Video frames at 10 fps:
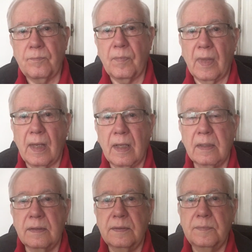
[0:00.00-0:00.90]

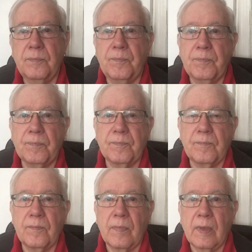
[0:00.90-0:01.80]

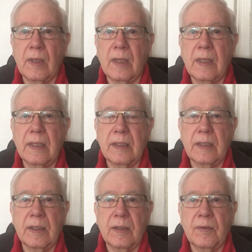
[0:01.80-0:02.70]

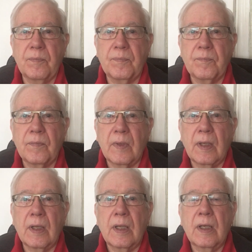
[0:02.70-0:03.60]

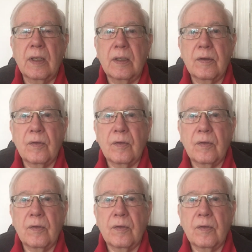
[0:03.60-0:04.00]
No one is speaking in this clip.